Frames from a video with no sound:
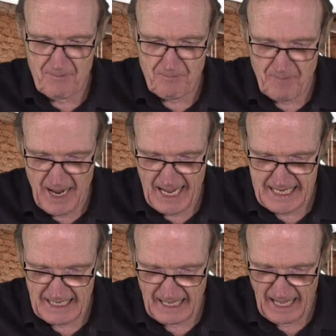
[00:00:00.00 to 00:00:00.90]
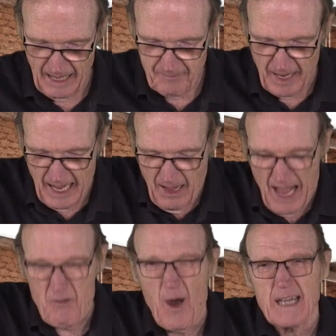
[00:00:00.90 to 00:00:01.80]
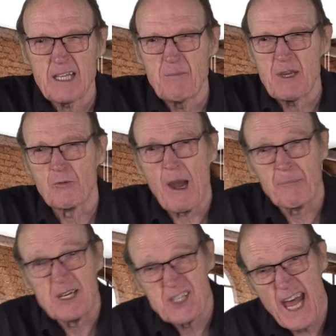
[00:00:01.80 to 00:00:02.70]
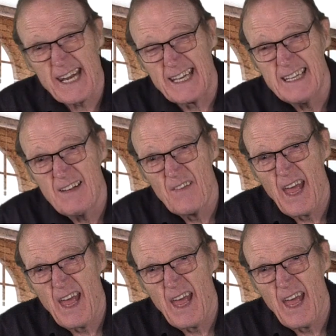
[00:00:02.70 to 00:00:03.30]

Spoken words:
I want to be represented,